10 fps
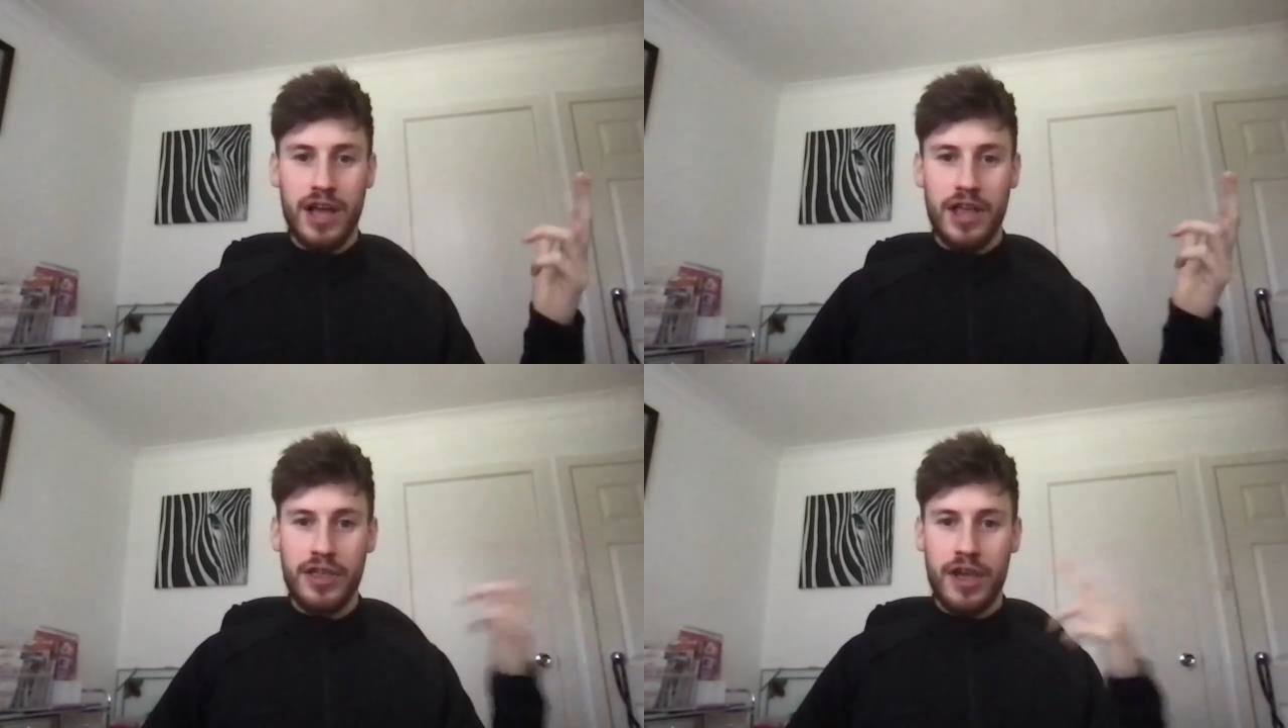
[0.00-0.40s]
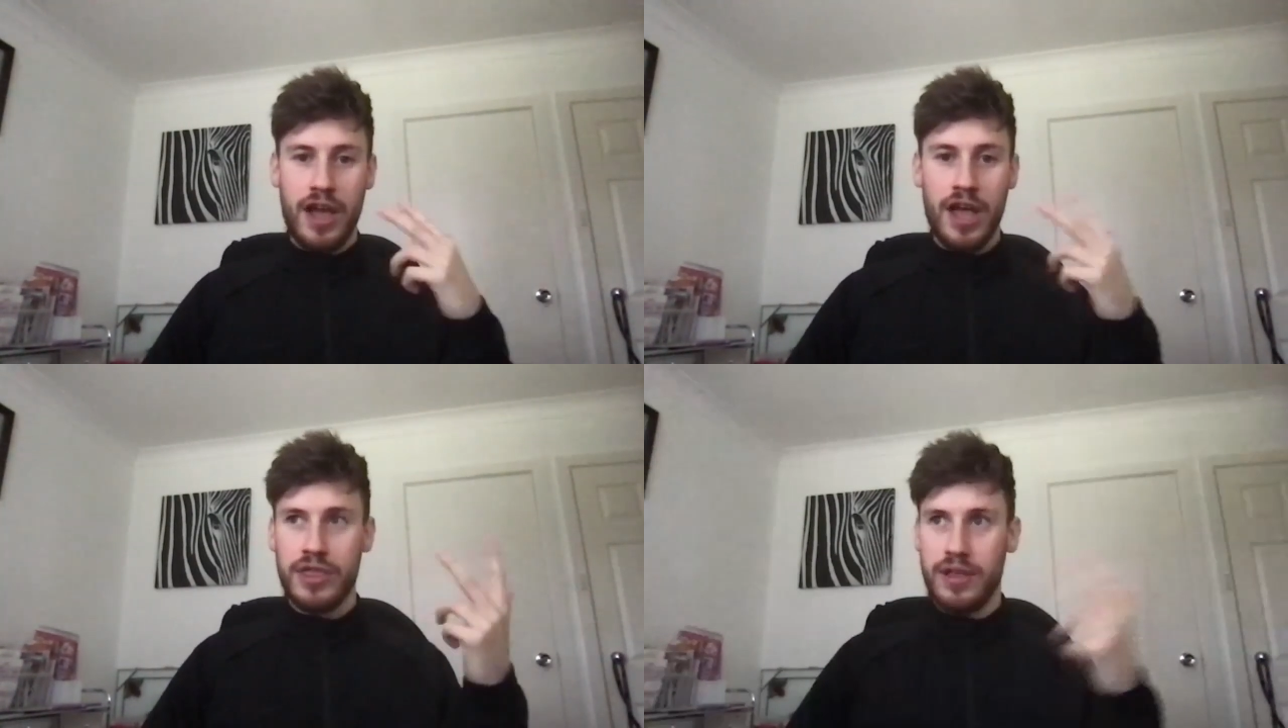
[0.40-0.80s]
and
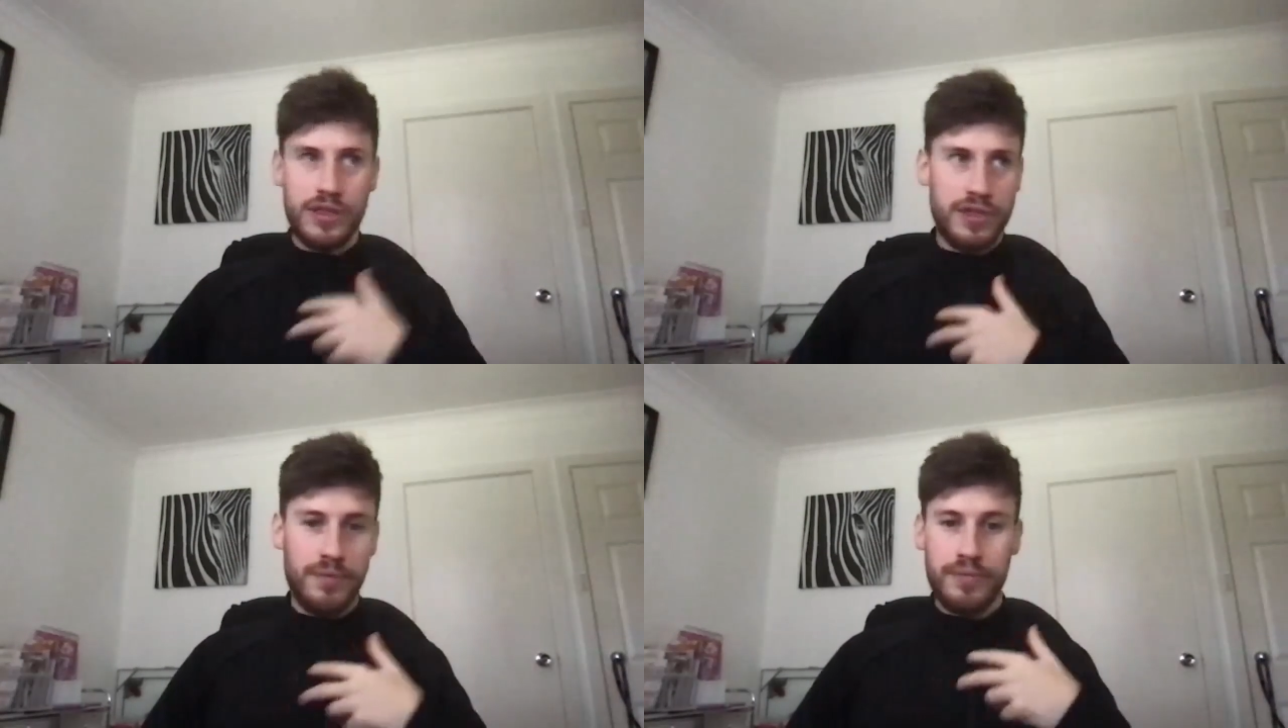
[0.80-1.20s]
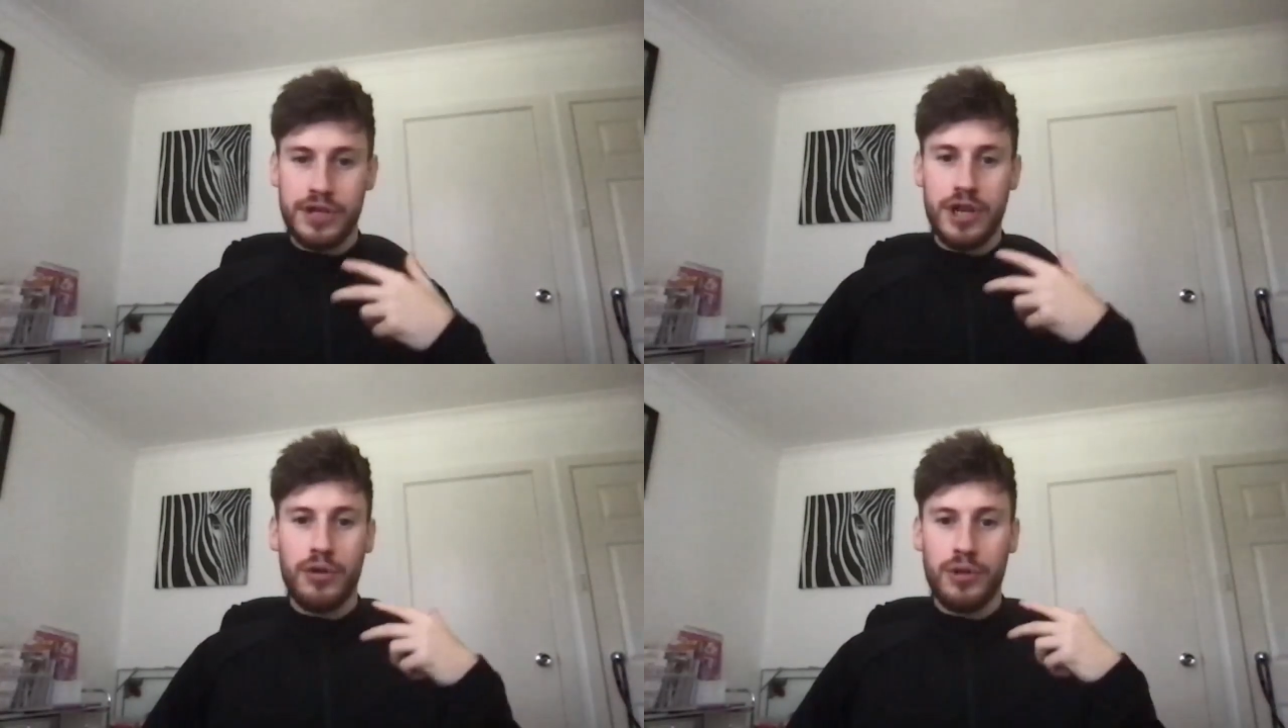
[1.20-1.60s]
the
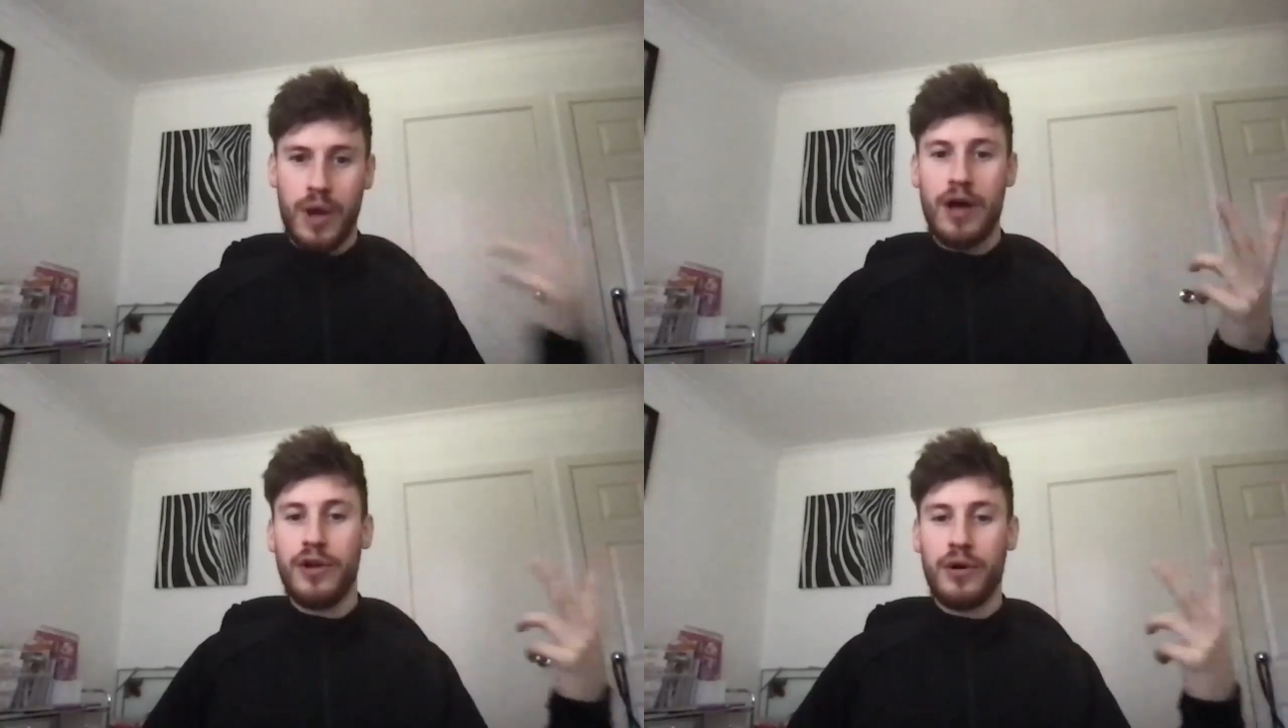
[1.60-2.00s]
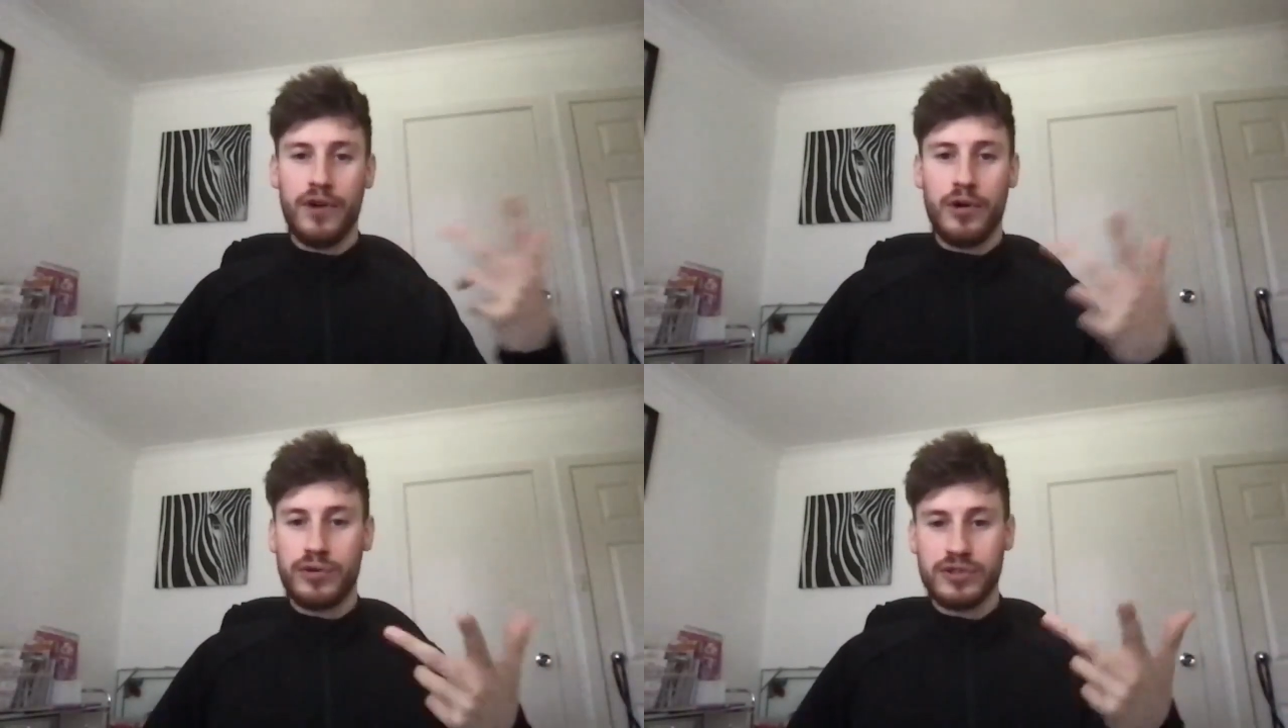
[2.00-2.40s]
you know, the well-known
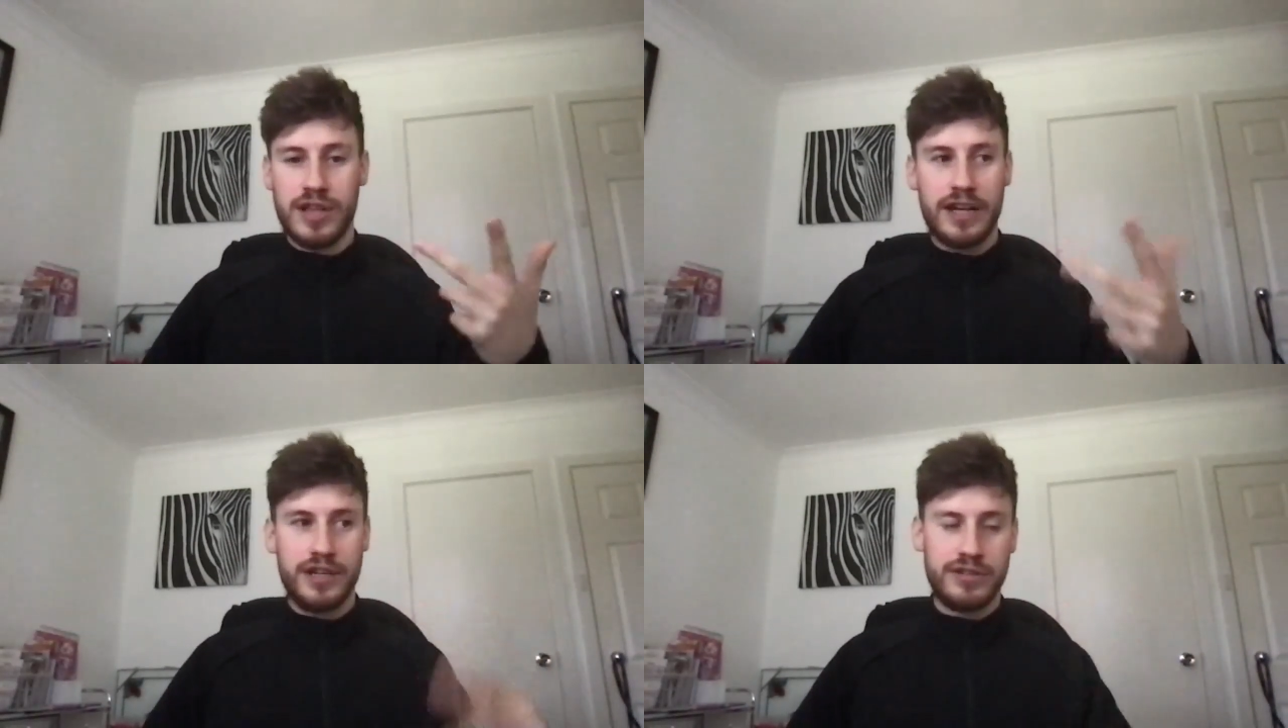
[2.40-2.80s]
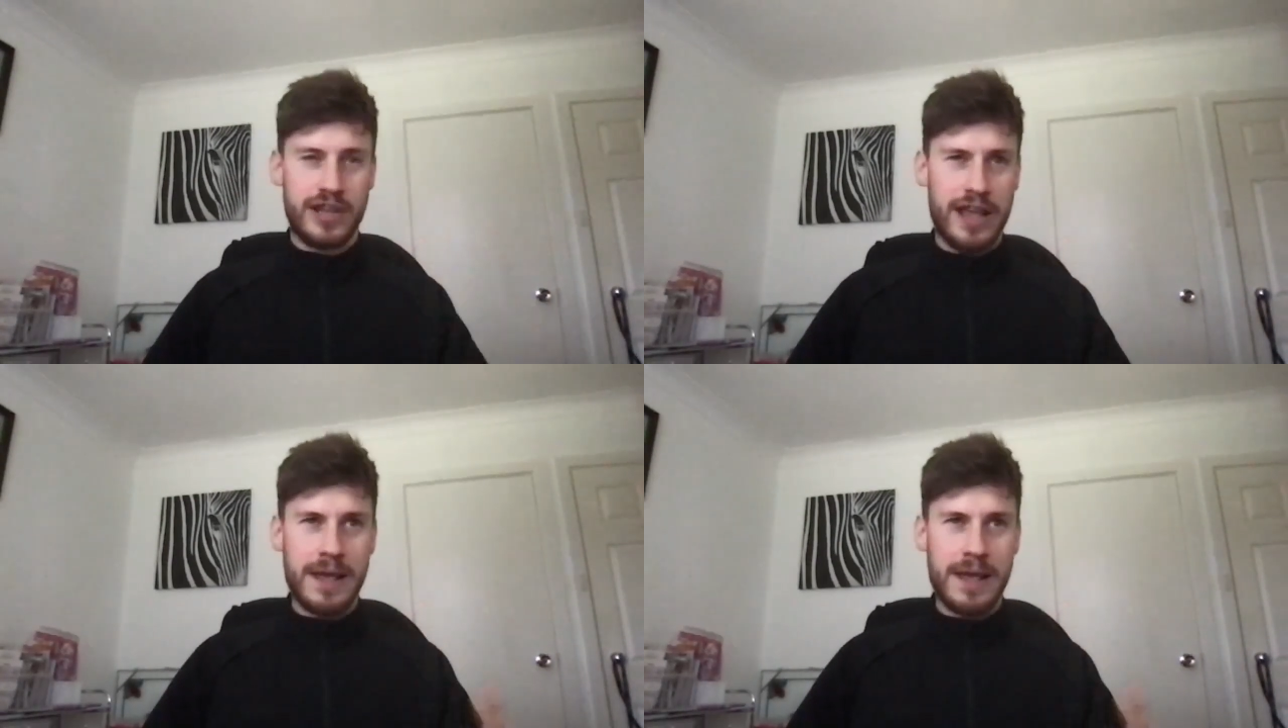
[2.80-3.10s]
vocals, like you say.